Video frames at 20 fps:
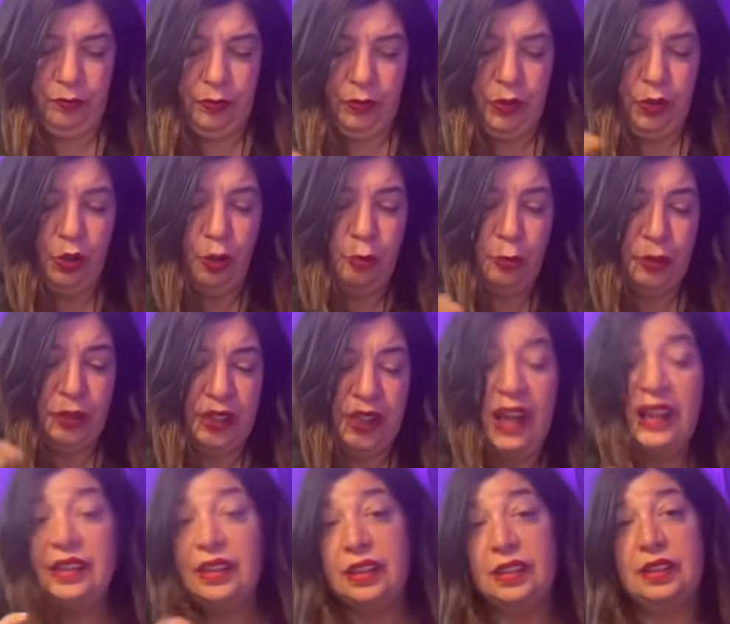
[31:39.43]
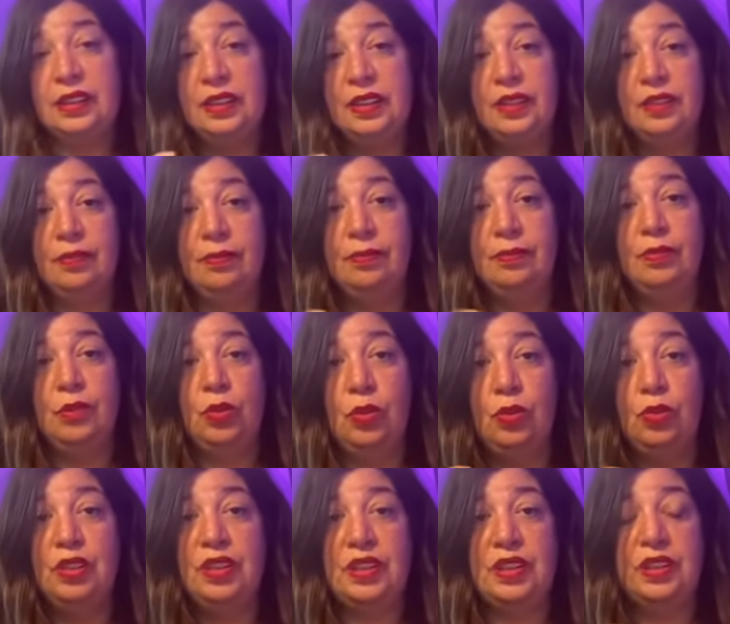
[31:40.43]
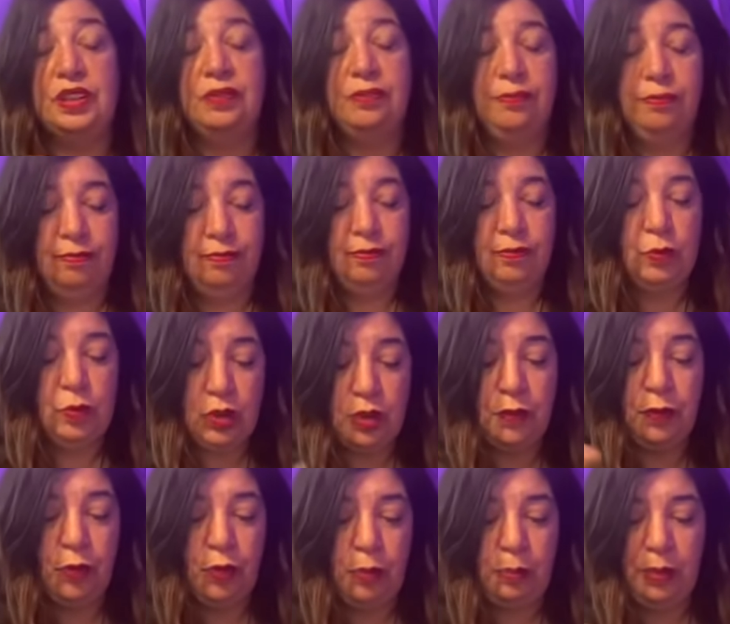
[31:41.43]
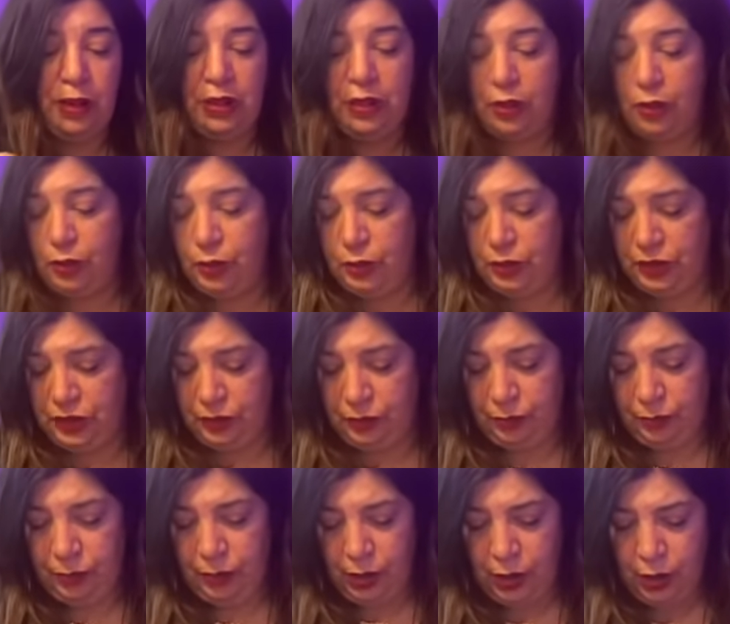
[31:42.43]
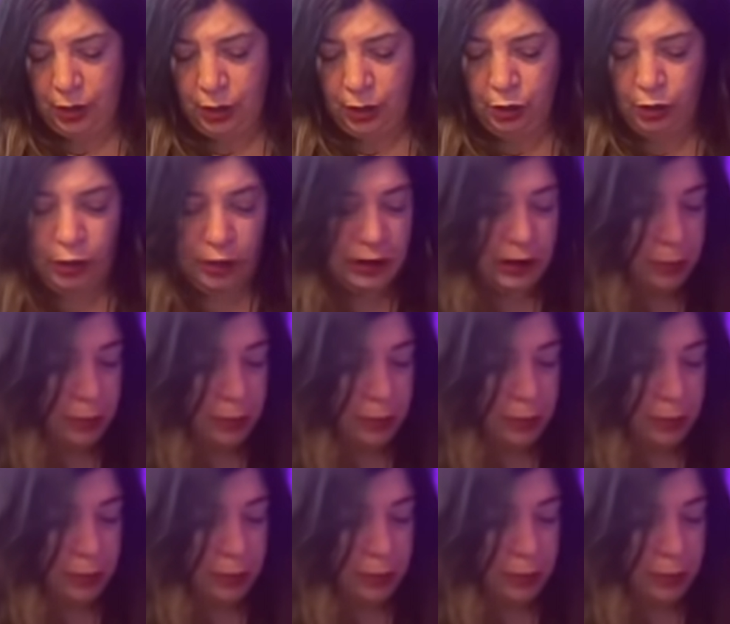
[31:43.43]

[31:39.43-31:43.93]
You're protected, Taurus, with the Four of Pentacles. You got the